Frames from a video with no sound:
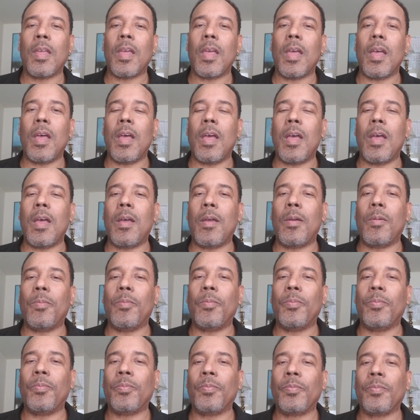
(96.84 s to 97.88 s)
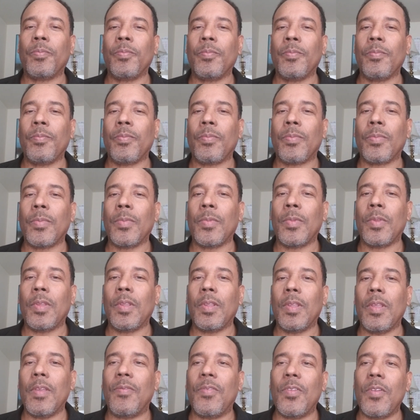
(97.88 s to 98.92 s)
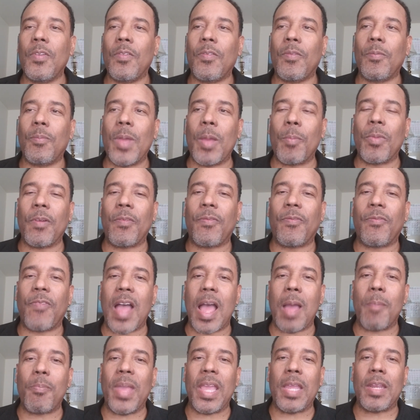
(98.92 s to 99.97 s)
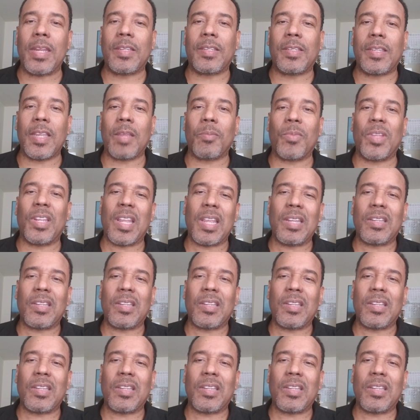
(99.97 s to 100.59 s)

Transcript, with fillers: Um, if you remember Phi Beta Sigma,